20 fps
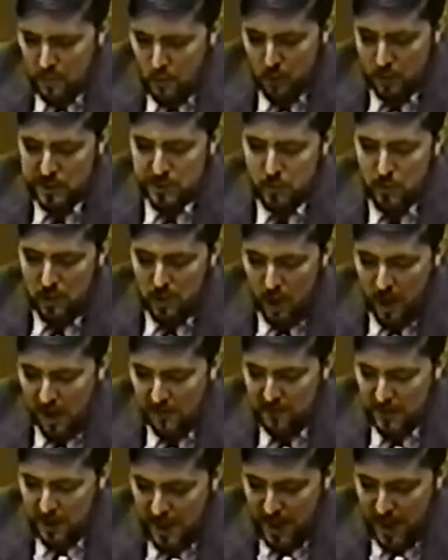Of course, we're
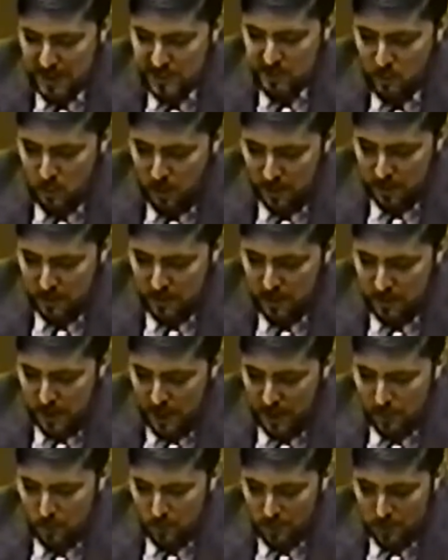often asked whether or
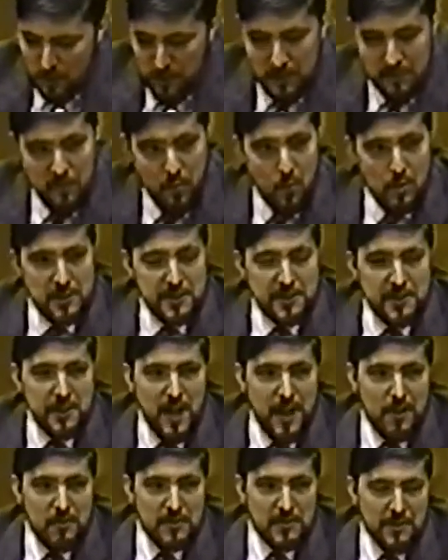not we're a divorce
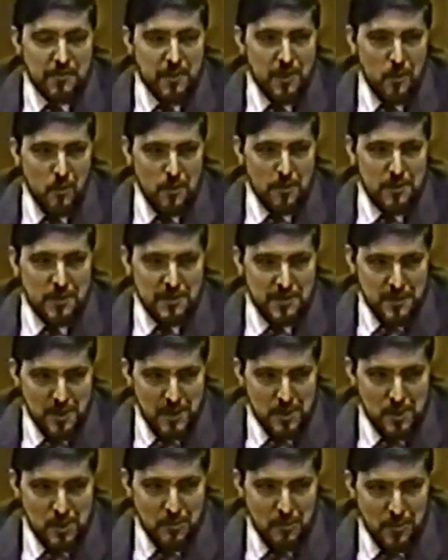counseling
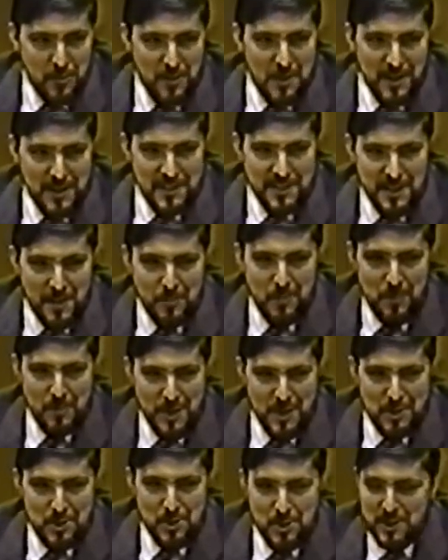organization with that
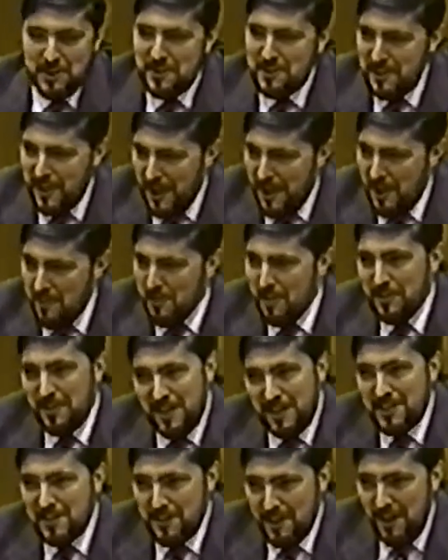separationist name,
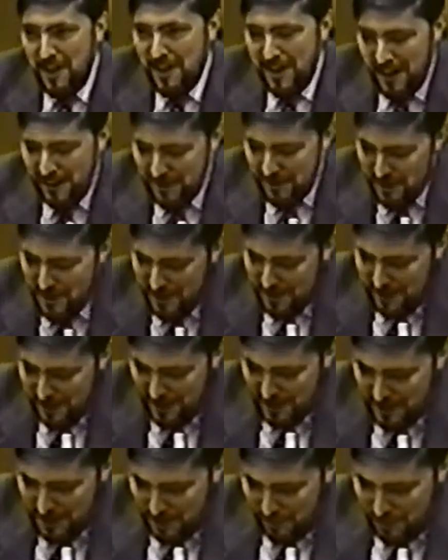but that's not it.
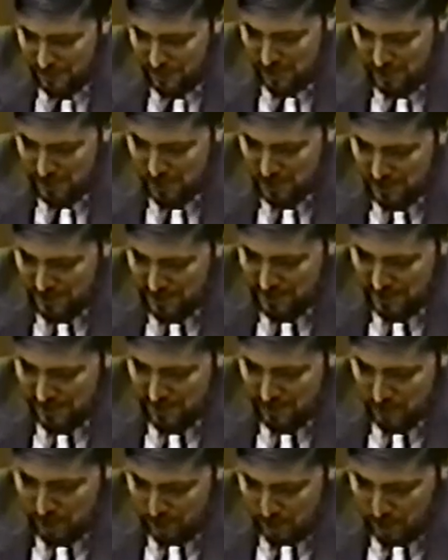It's separation of
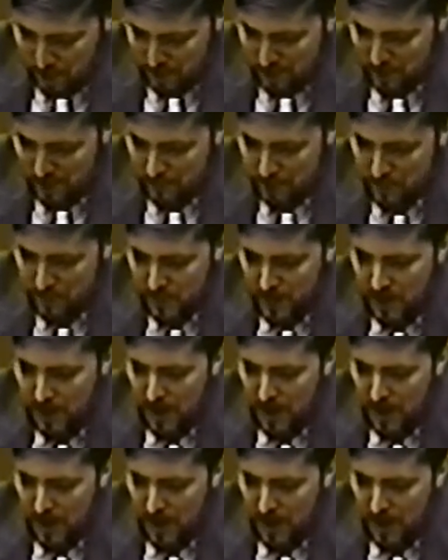state and church.